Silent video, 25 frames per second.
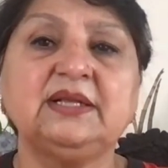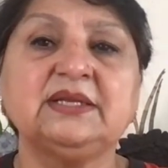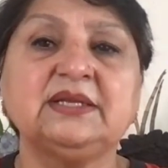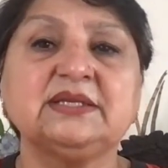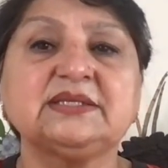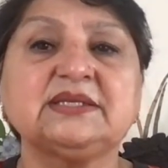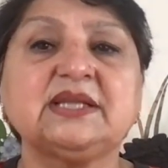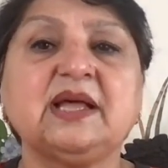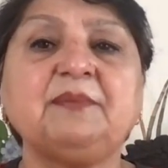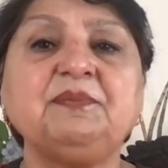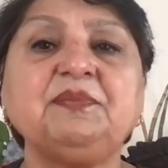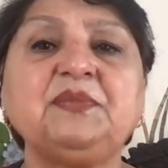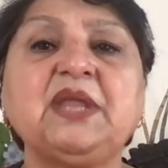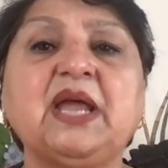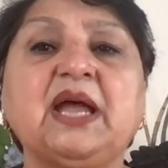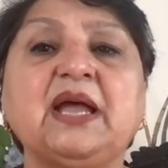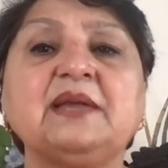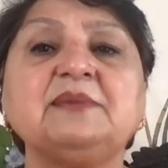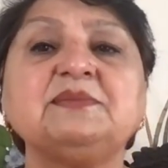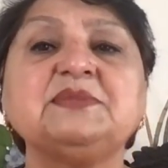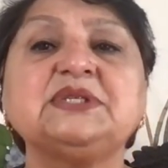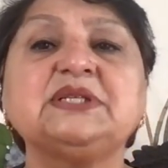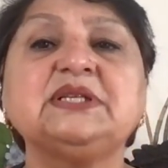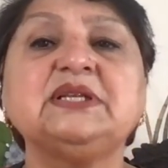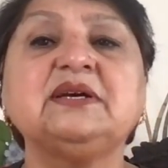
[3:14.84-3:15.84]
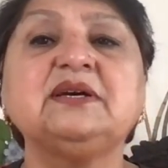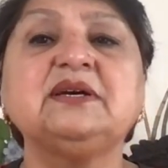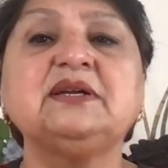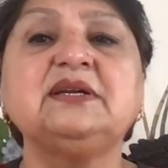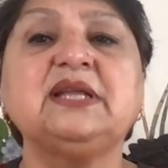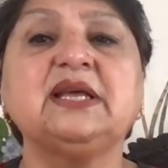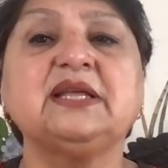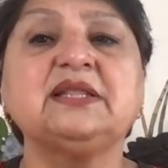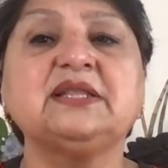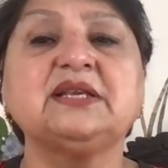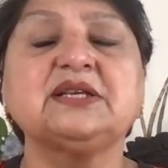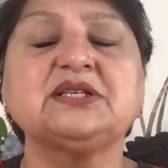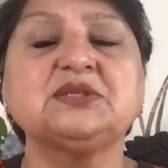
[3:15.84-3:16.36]
Sometimes
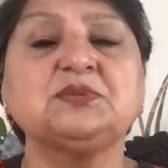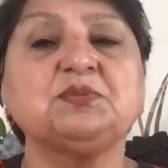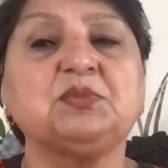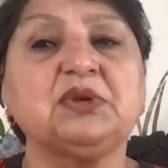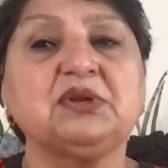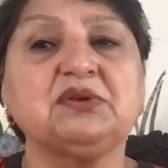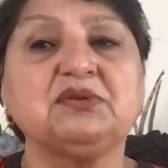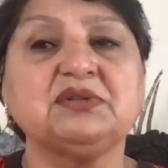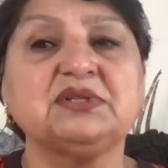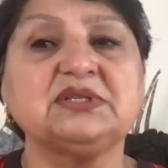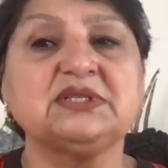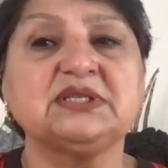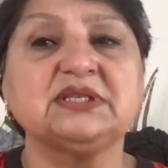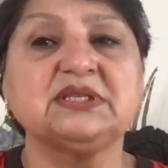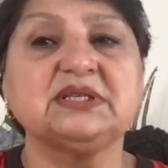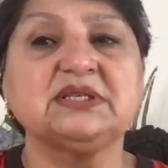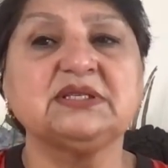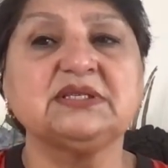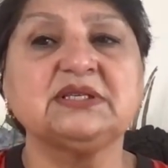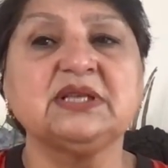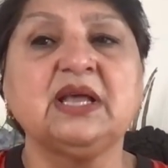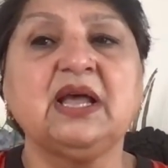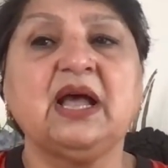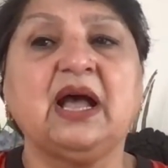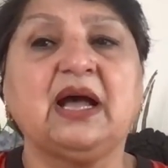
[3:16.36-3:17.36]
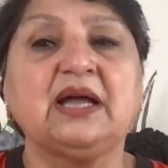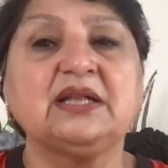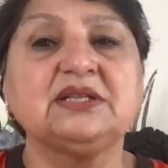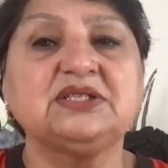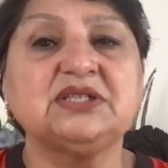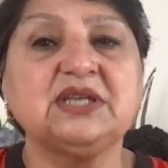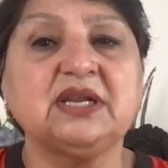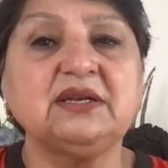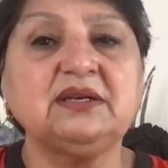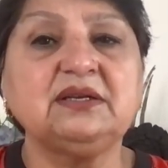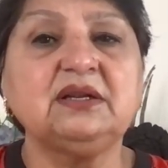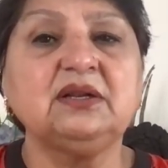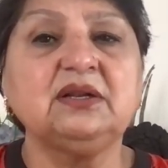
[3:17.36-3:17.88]
near-death experiences are
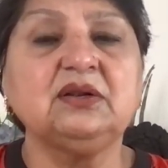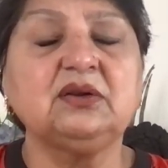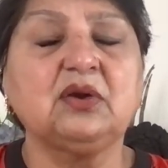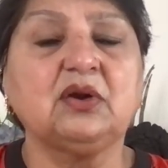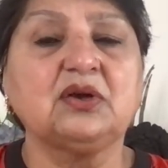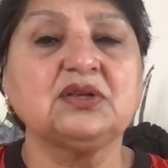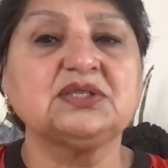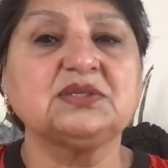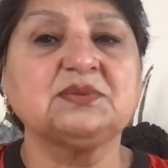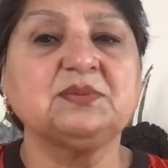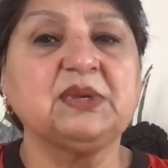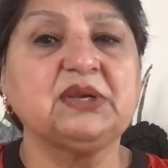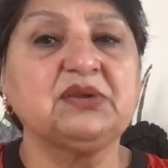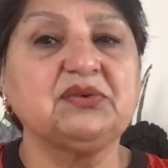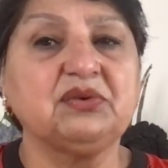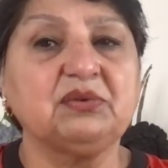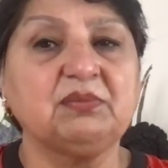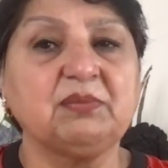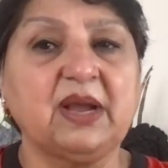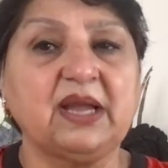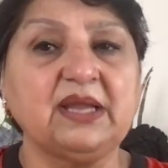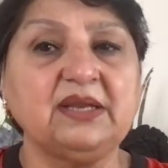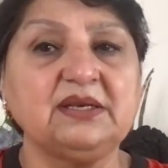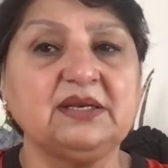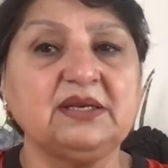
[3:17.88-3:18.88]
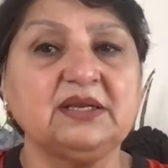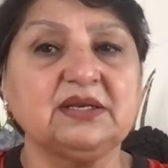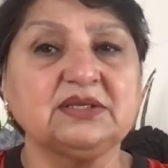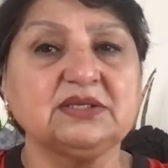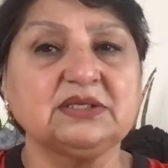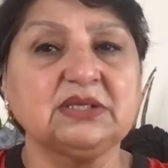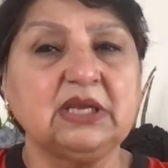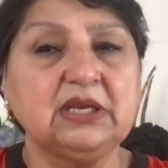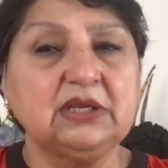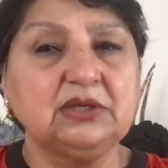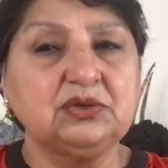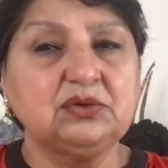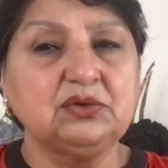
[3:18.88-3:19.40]
gentle cosmic
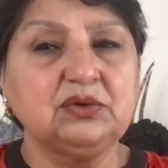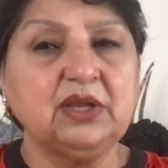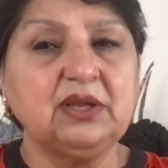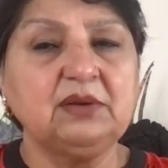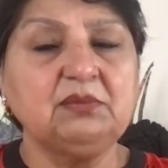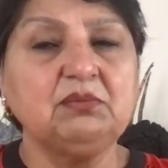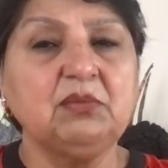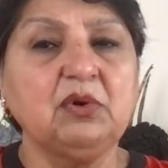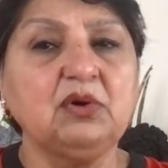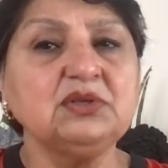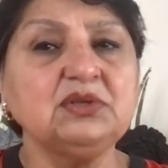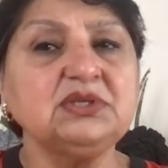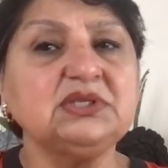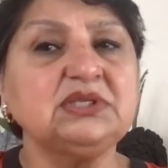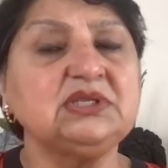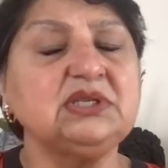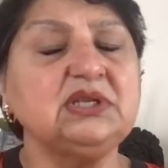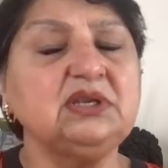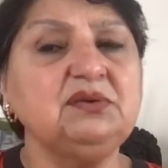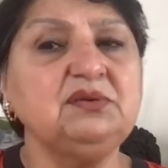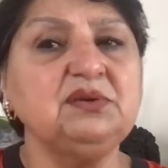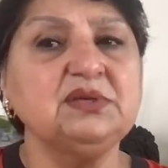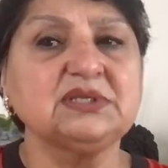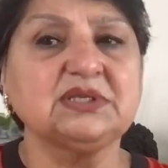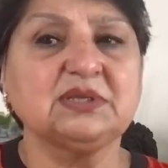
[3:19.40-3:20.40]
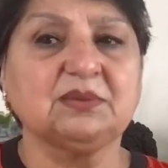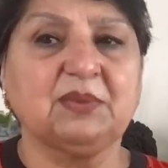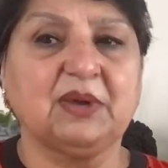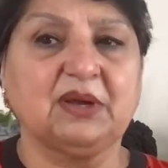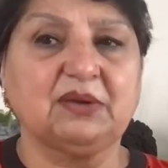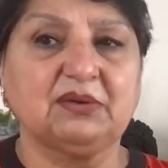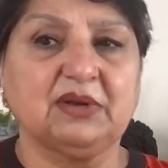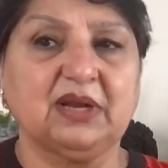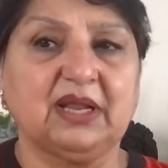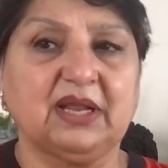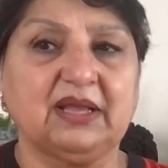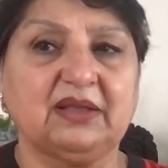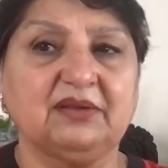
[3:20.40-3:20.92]
reminders to get more serious
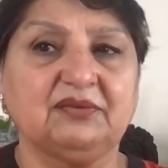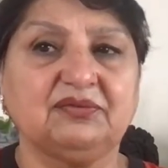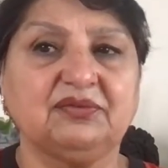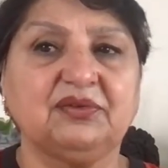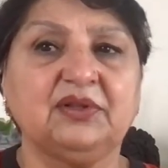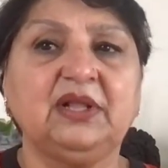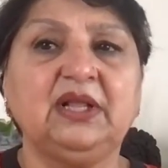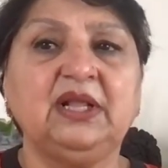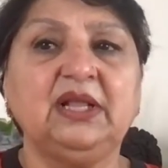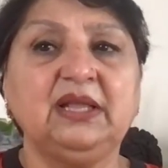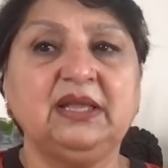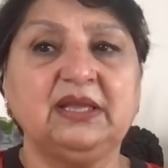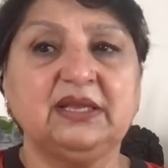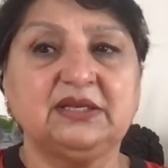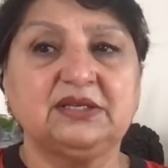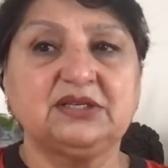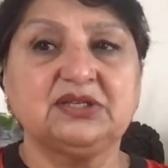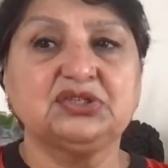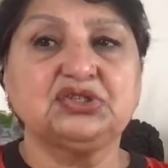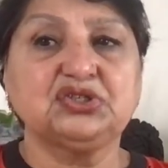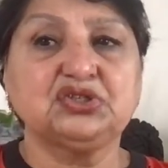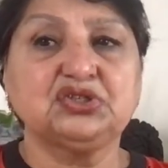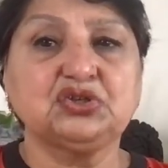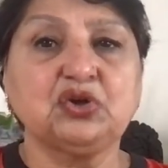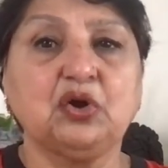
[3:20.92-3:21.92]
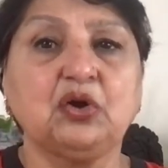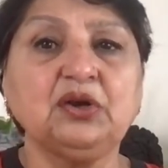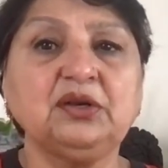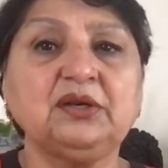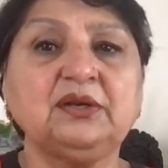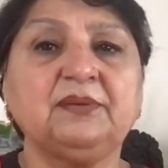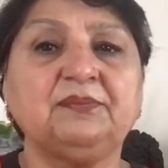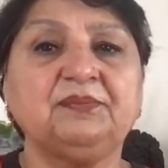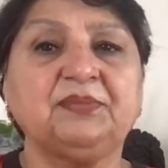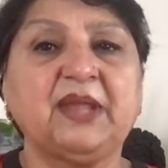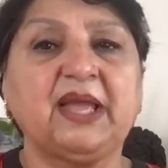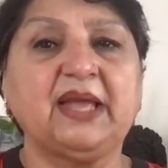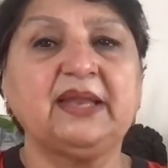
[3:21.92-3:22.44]
about life. It is short
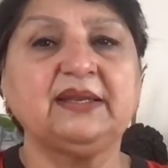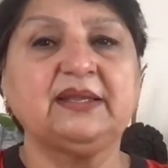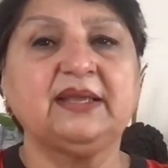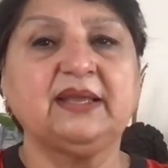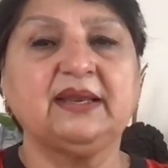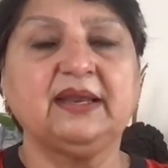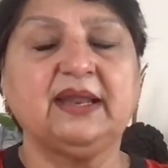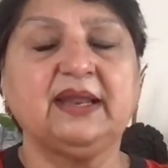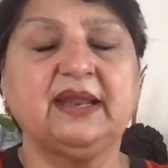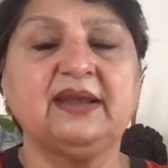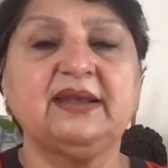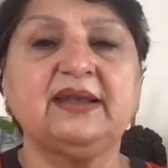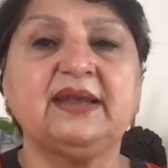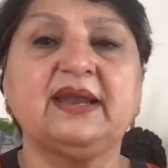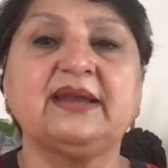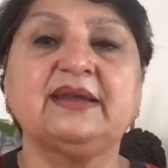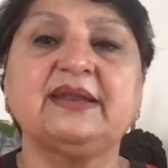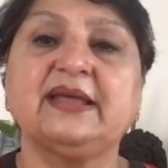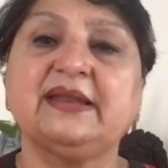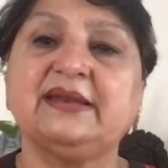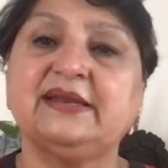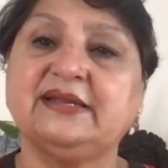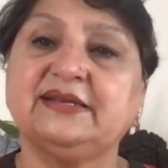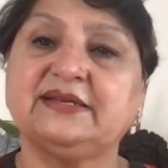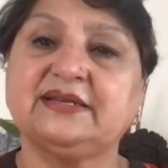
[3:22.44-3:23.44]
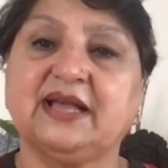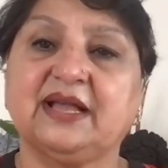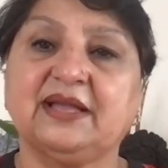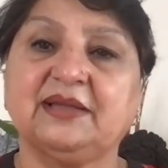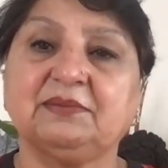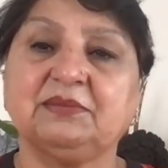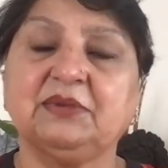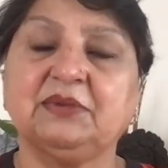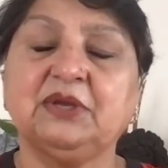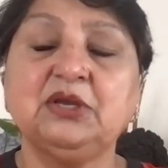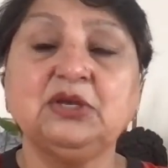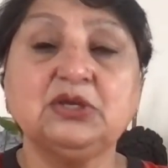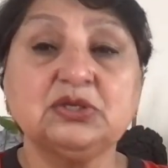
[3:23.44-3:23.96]
and can end at any
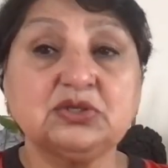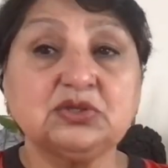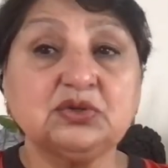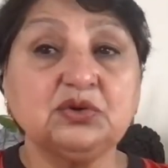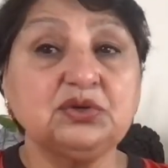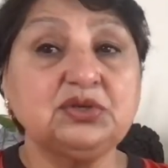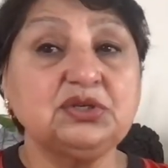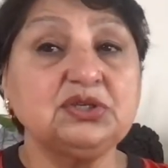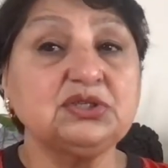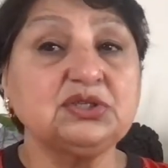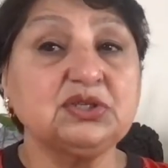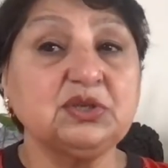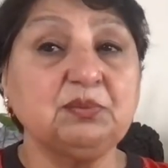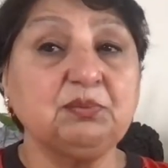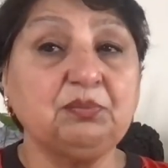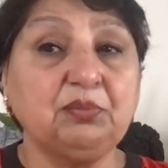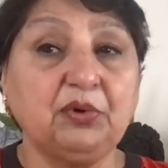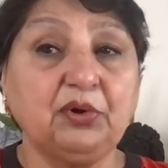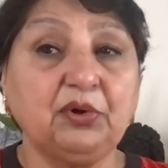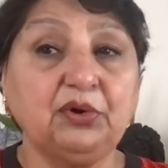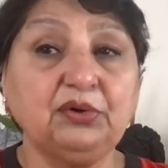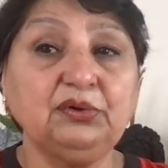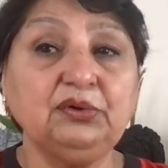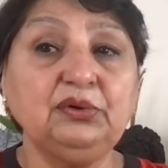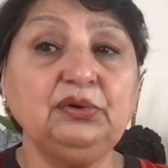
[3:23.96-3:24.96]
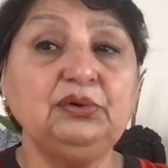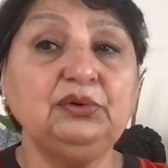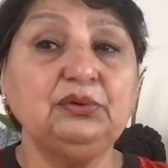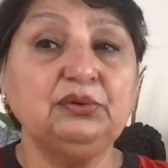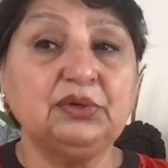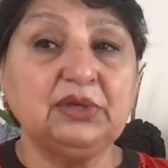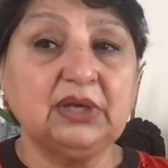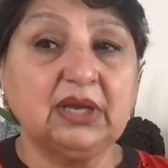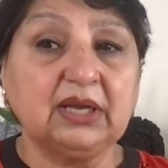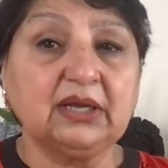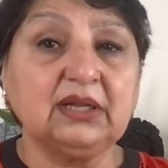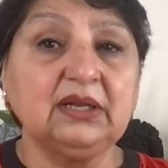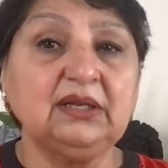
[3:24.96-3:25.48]
time. So it is important to
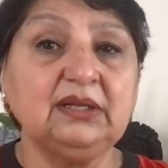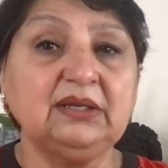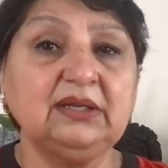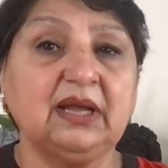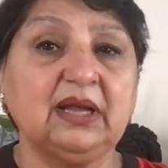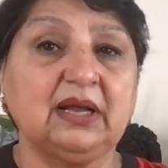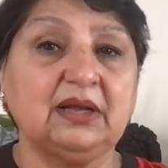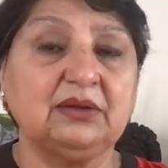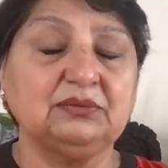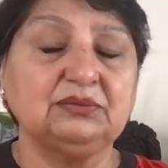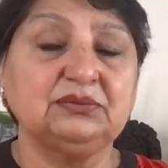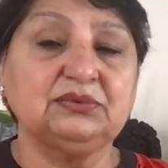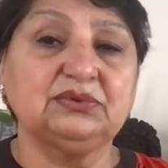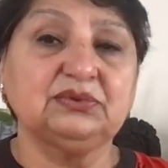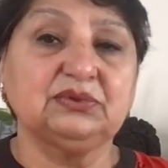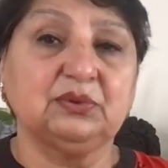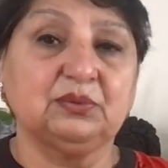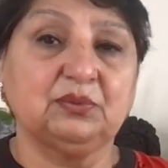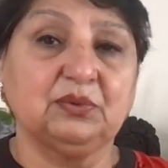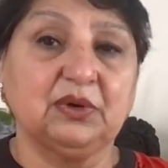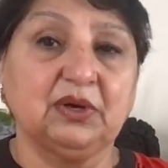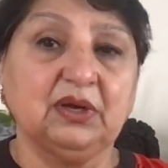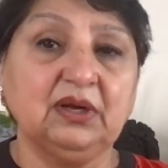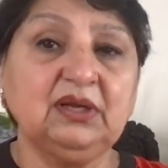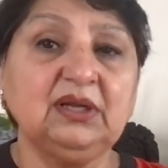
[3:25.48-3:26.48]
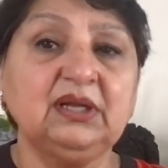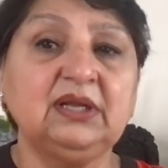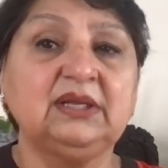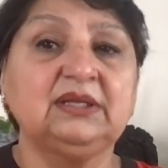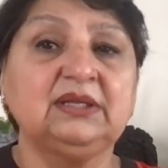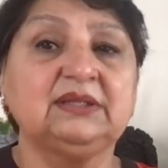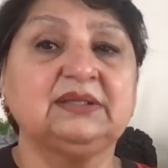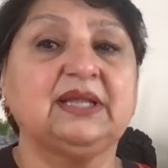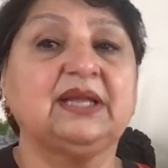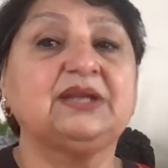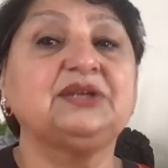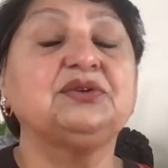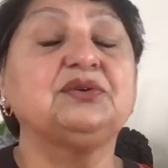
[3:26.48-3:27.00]
knuckle down to the work
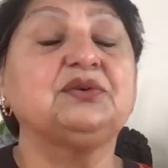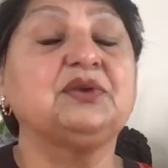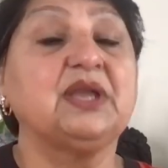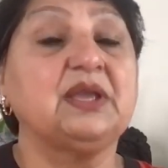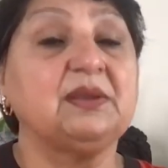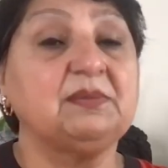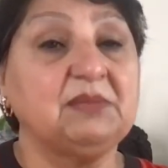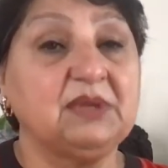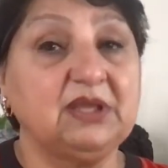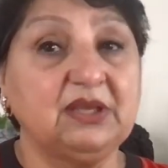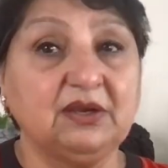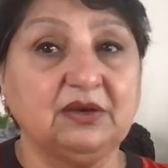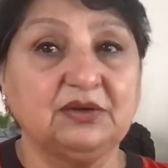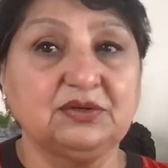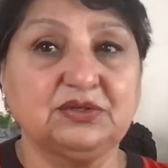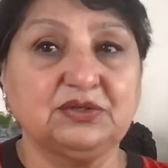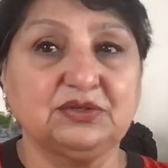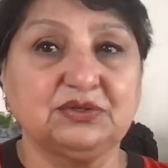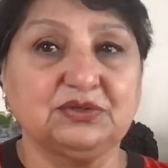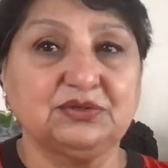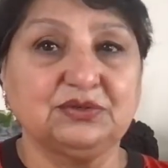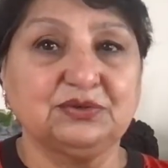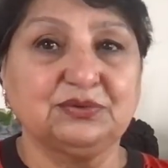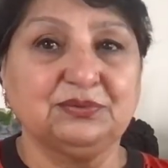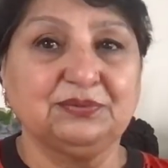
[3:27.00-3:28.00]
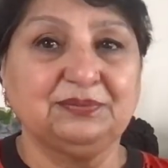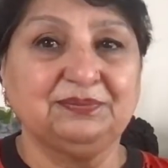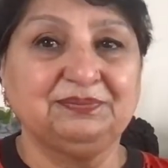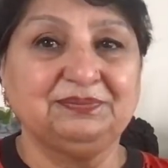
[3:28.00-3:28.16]
that you came here to do.